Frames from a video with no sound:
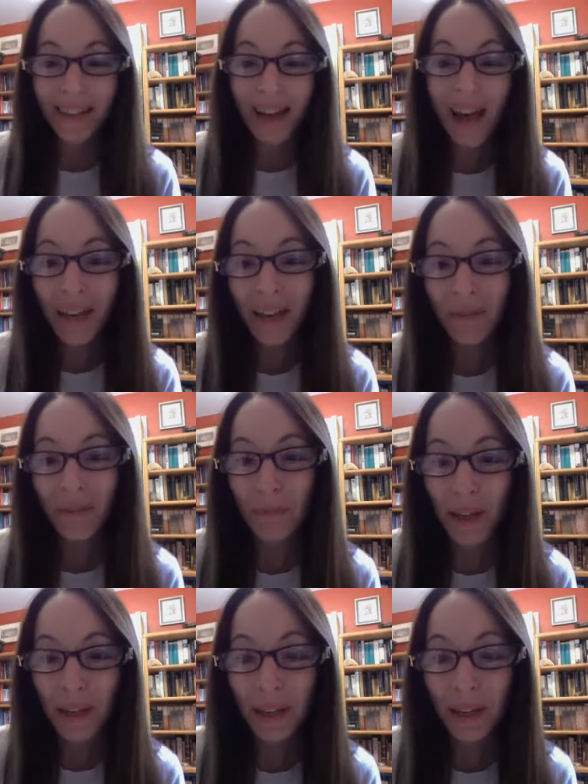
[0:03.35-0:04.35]
Hi,
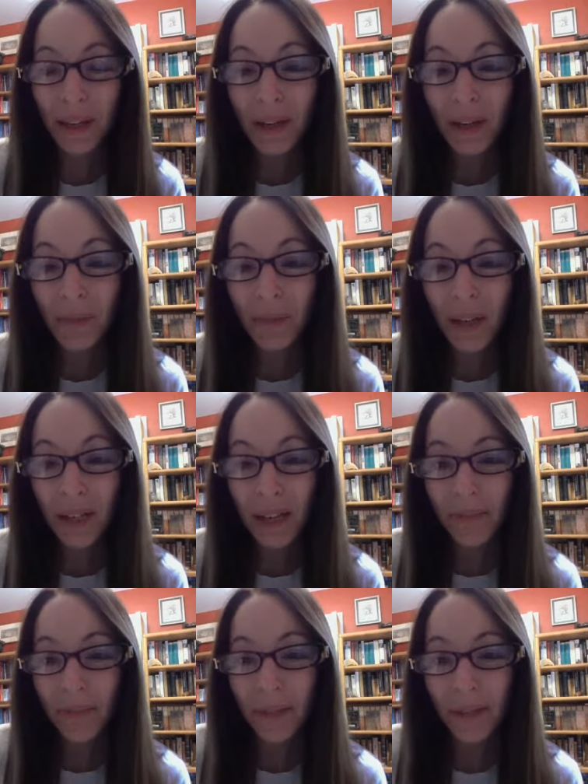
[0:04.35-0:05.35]
everybody. My
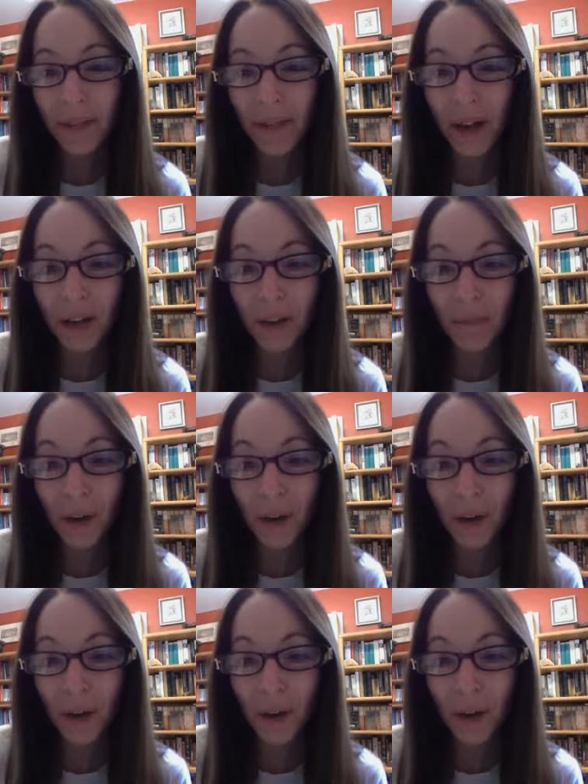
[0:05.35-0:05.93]
name is Dr.